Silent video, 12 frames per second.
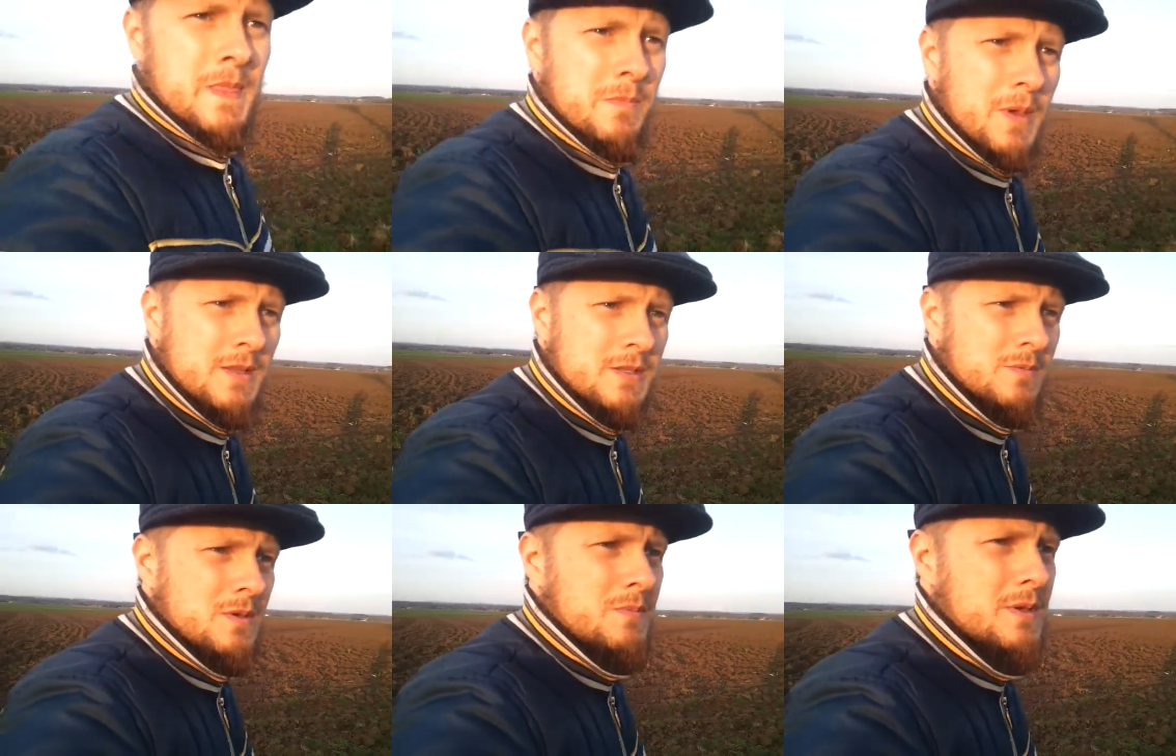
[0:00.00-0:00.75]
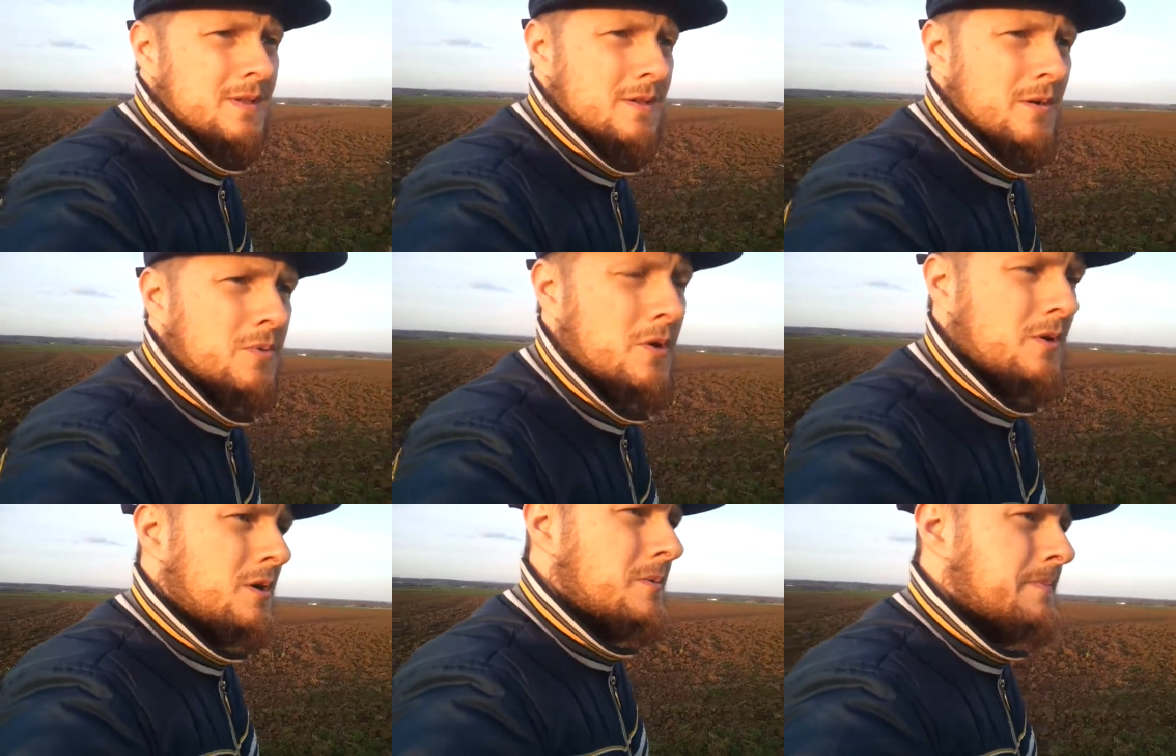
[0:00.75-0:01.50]
meant to be meeting a
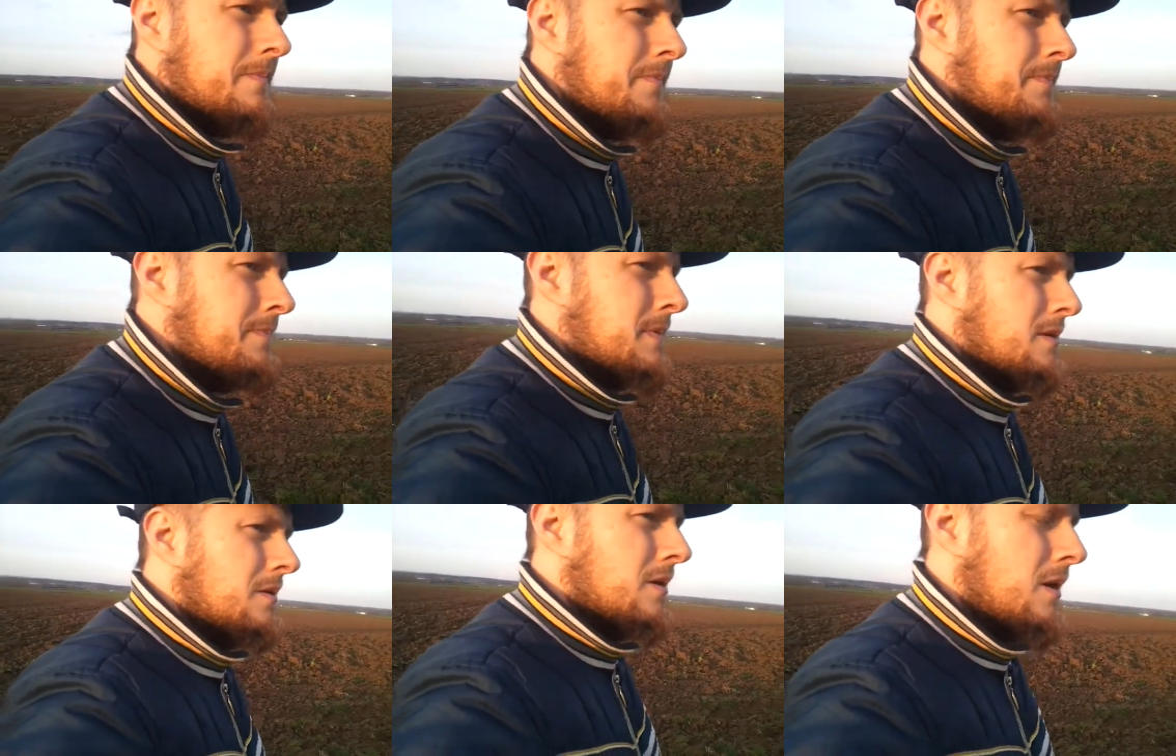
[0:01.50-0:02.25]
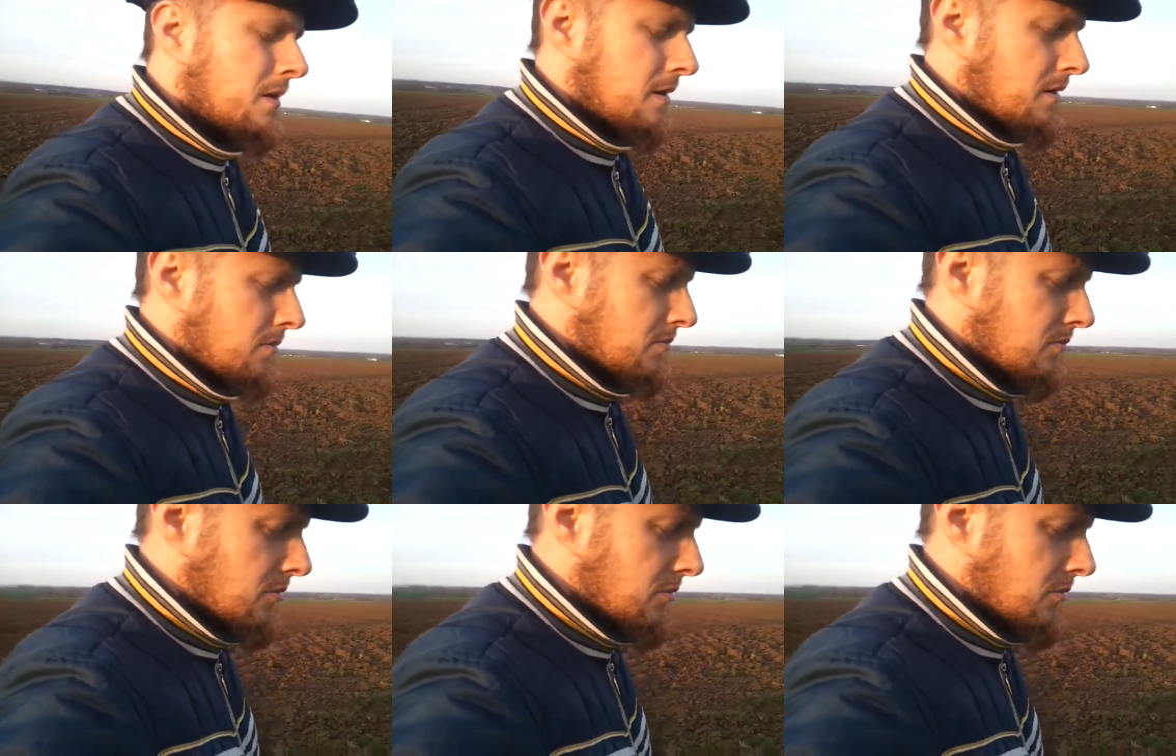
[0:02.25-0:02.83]
brother, um,